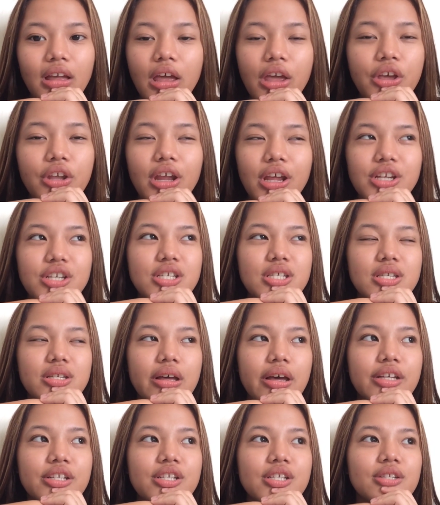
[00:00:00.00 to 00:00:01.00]
And I
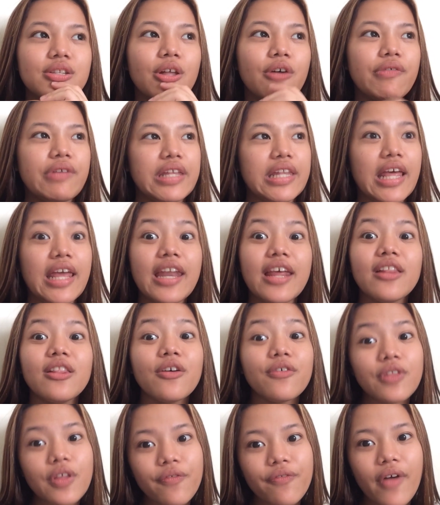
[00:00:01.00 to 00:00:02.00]
just love it. And I
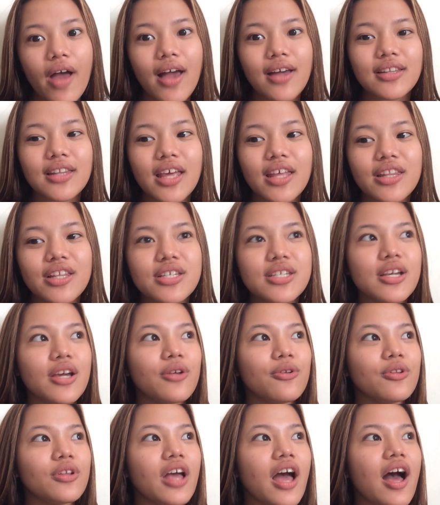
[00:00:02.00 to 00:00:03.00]
love the fact na hindi siya
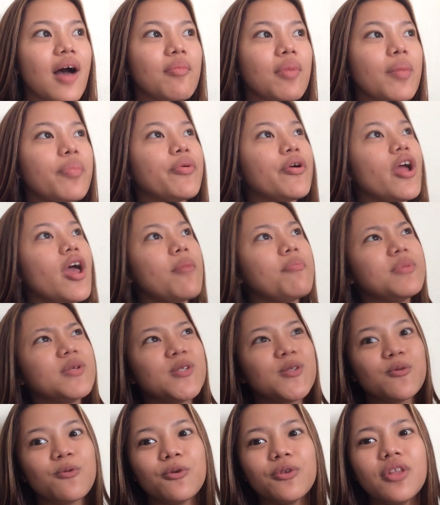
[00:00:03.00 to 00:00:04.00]
ganun kahaba per
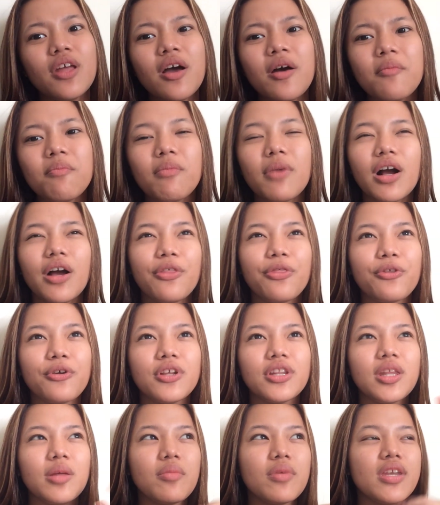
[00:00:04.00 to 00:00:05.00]
episode. Mga
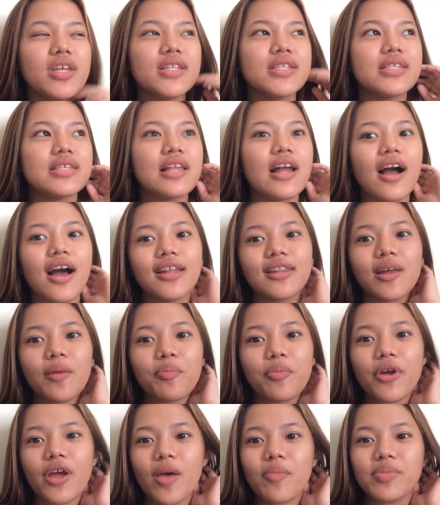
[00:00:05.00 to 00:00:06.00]
30 minutes lang ata
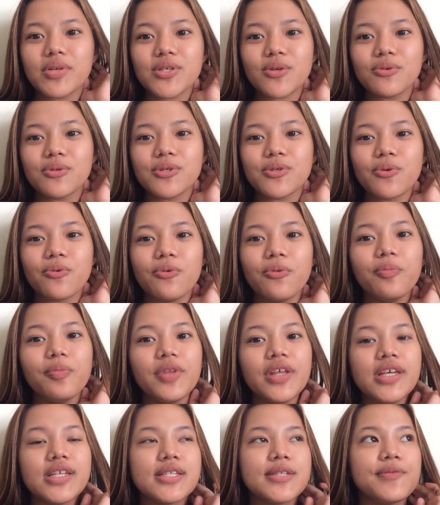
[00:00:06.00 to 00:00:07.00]
per episode. So,
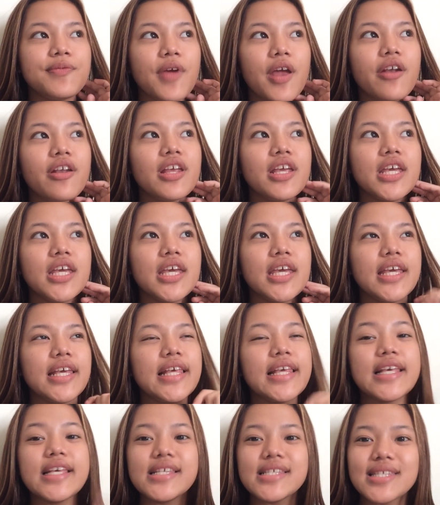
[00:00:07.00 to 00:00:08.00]
it's very
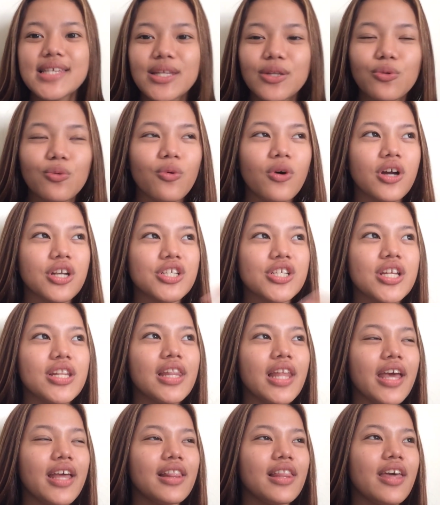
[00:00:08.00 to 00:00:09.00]
easy to watch.
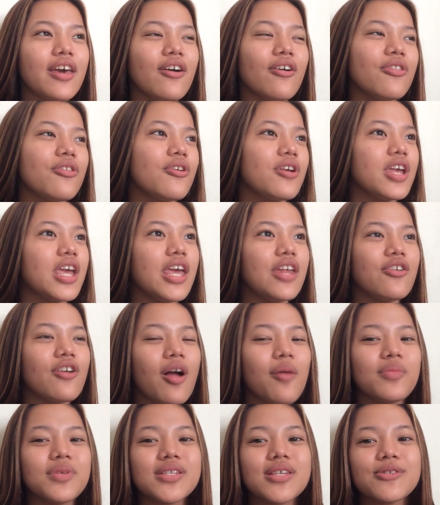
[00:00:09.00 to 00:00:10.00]
Unlike like other
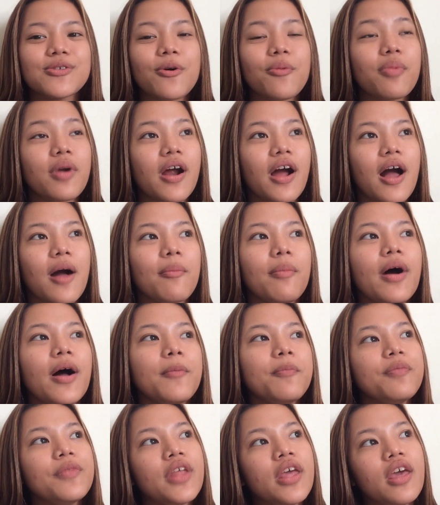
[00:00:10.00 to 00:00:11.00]
K-dramas na sobrang
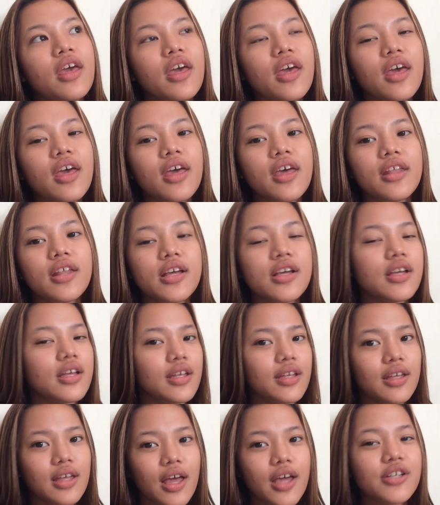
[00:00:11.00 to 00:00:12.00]
haba. And
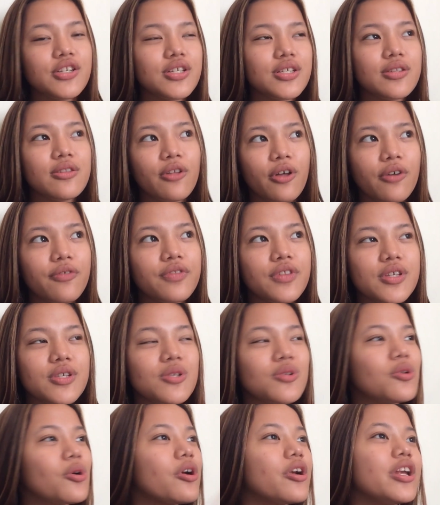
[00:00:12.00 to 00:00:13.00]
I just love the
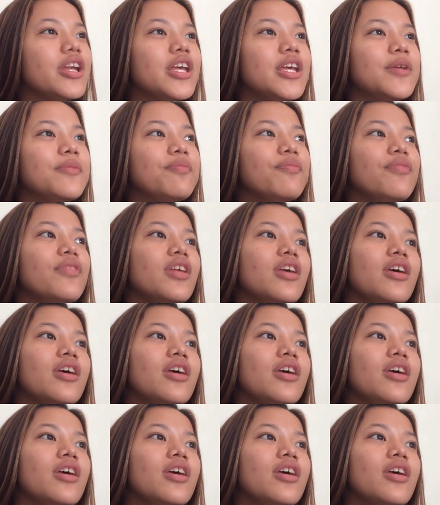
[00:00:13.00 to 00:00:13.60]
story.